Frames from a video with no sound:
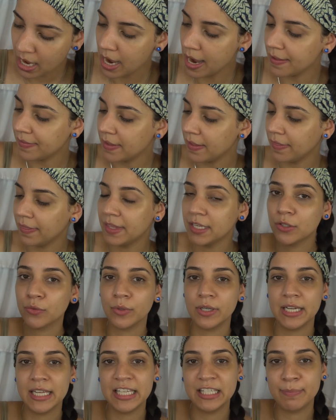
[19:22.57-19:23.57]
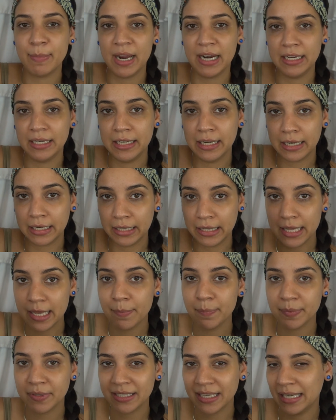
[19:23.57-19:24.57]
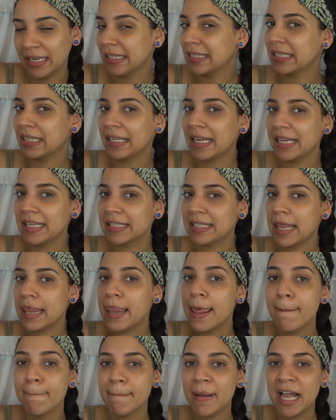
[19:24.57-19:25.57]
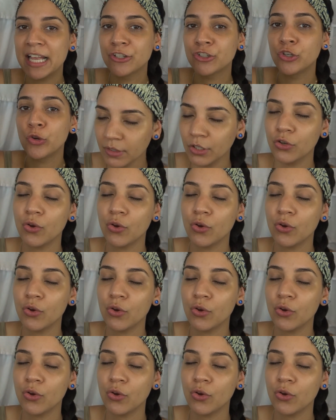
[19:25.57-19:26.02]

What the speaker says: And then this one is by Lick Lips, and it's a nice lip mask.